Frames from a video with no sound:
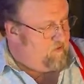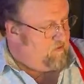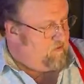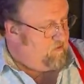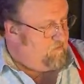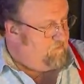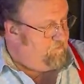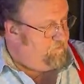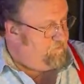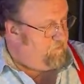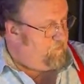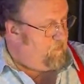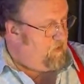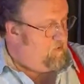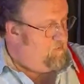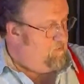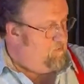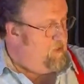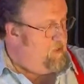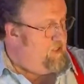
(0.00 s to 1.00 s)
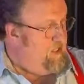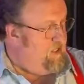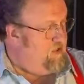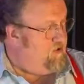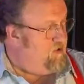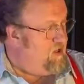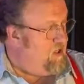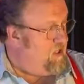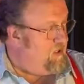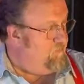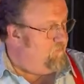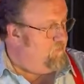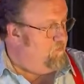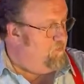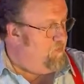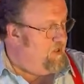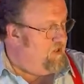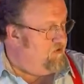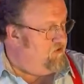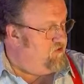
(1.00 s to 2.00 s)
uh, MIDI, kind of
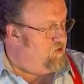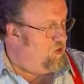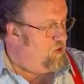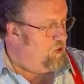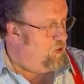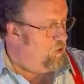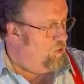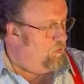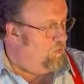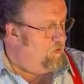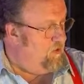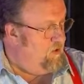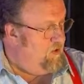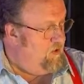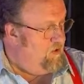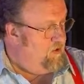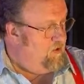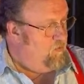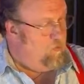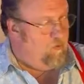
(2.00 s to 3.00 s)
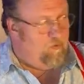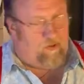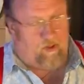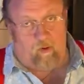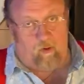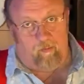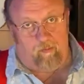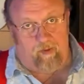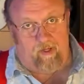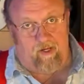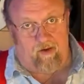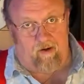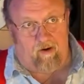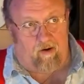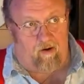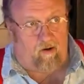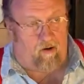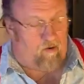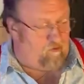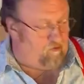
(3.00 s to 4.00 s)
mid-tone, without
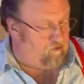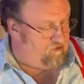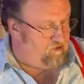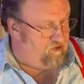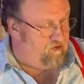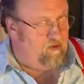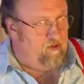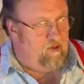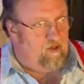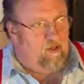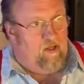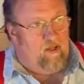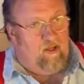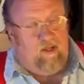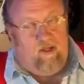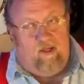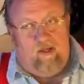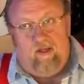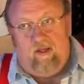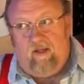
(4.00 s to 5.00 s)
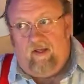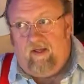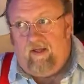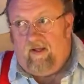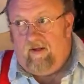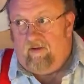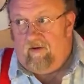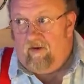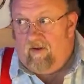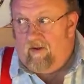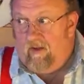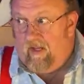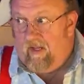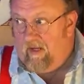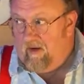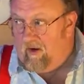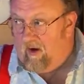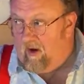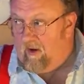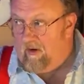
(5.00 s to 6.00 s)
being harsh. And uh,
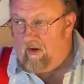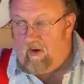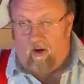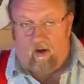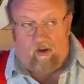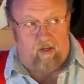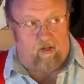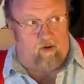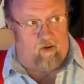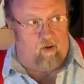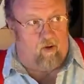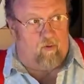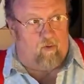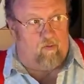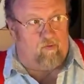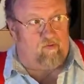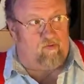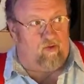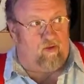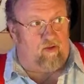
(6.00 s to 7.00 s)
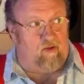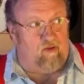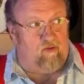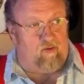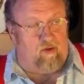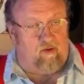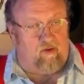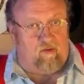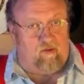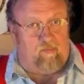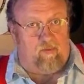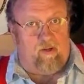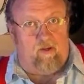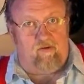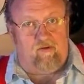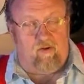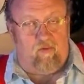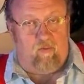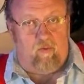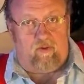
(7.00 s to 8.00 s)
and on and on it goes. Like you, it
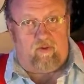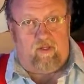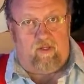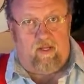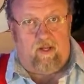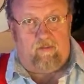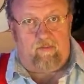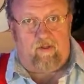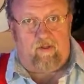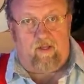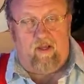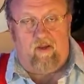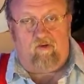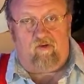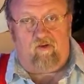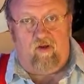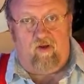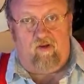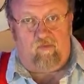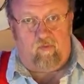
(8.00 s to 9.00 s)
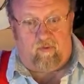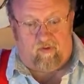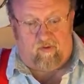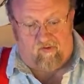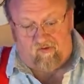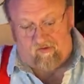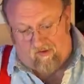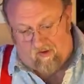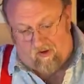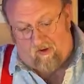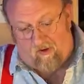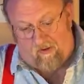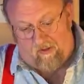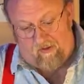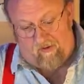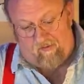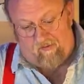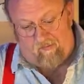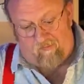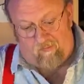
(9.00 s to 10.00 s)
depends on what the application is, what the song
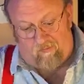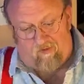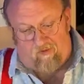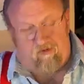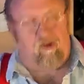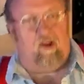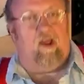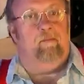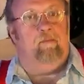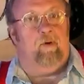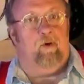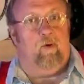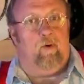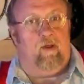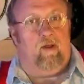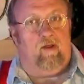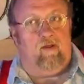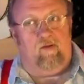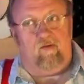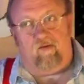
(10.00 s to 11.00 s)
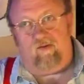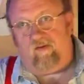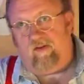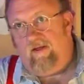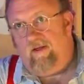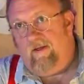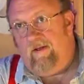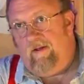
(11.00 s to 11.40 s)
is, what the tempo is,